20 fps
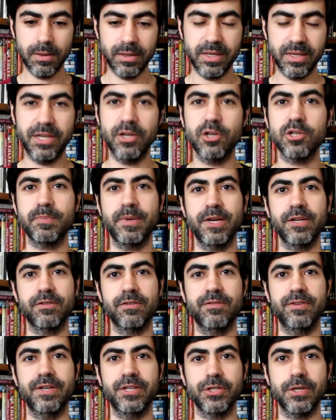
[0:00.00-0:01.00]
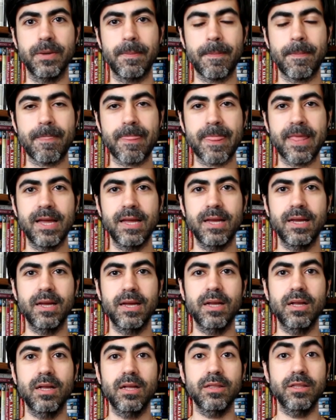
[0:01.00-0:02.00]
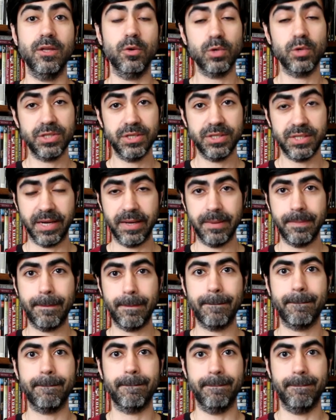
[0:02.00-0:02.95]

Here's my confession. There was a time